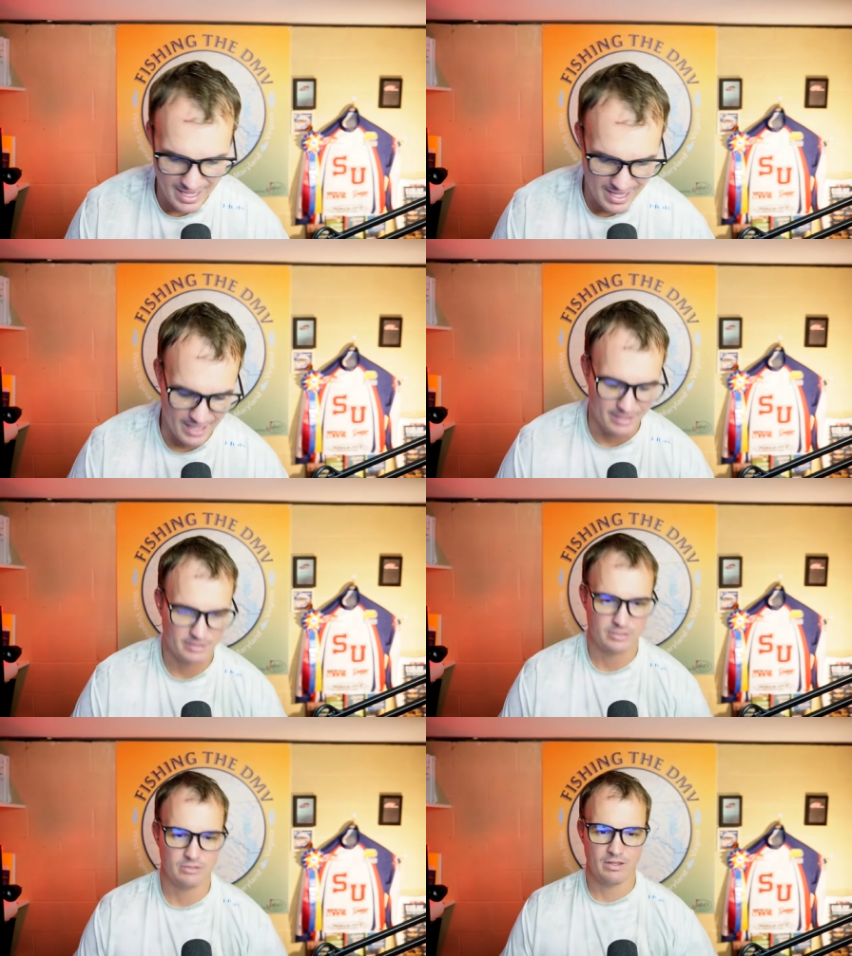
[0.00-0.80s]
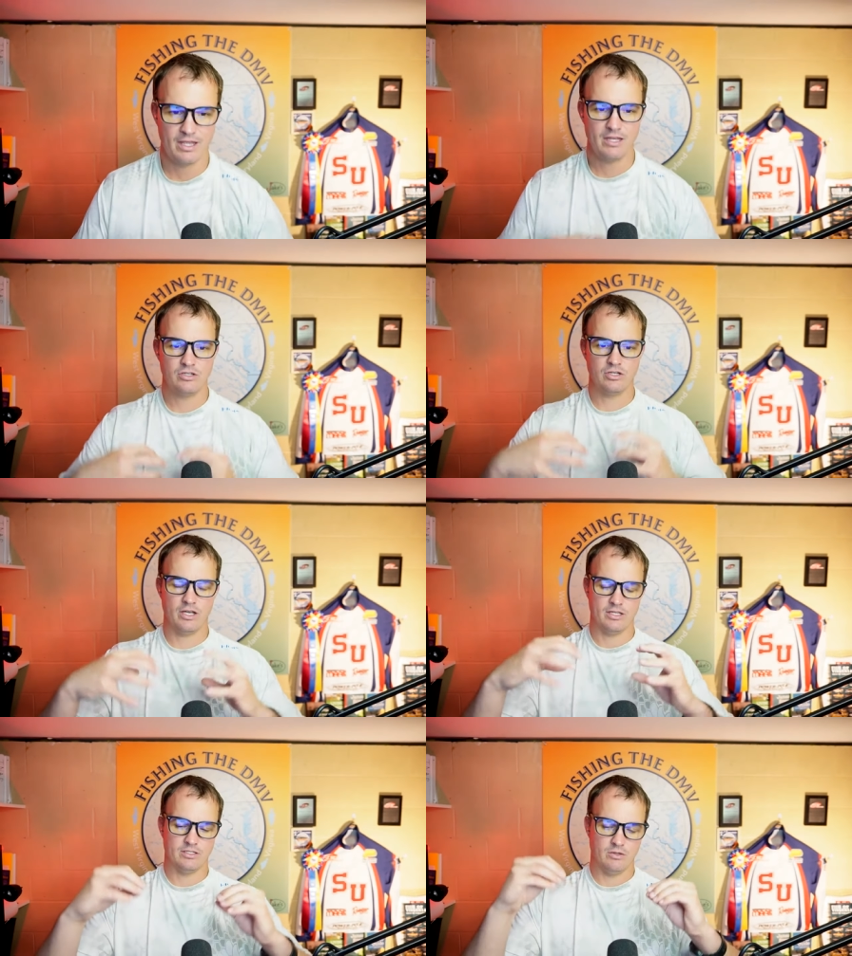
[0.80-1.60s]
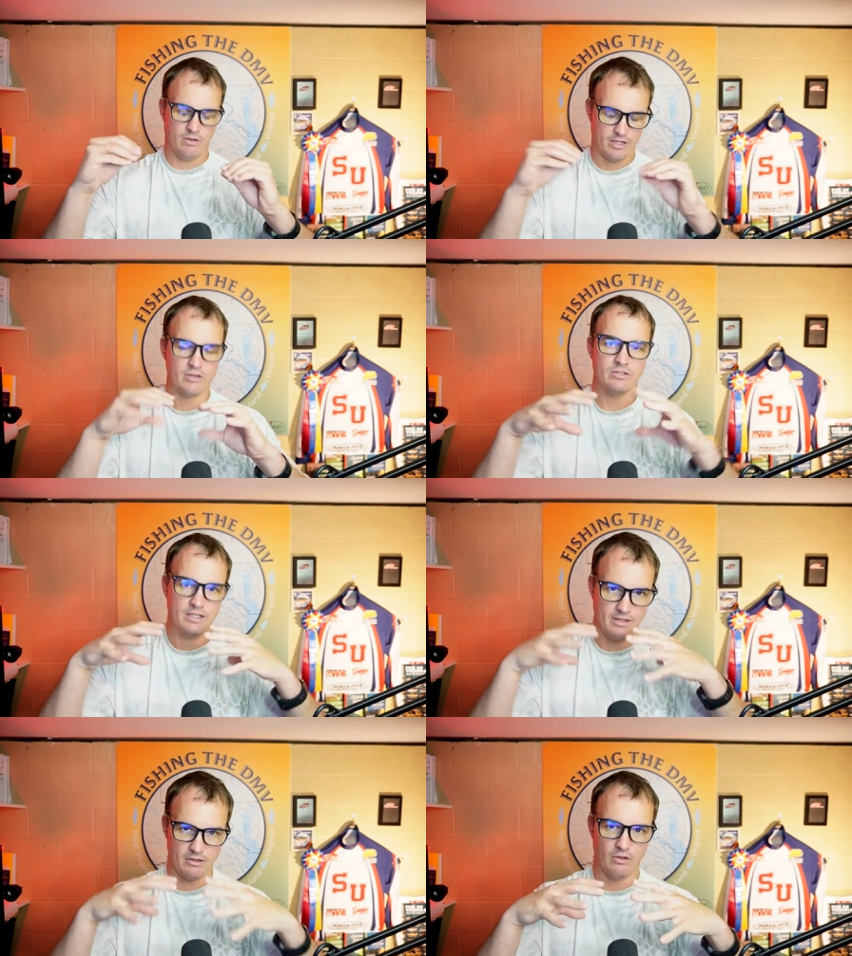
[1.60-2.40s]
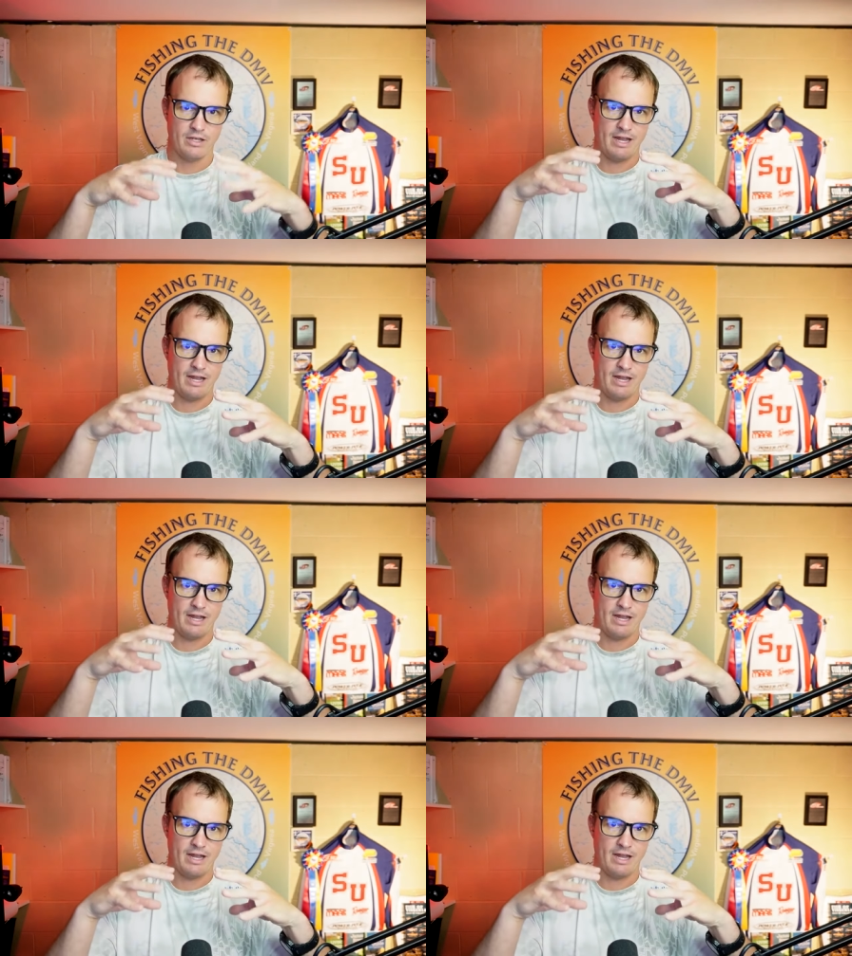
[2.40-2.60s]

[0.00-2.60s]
hit, do they just, like you said, they look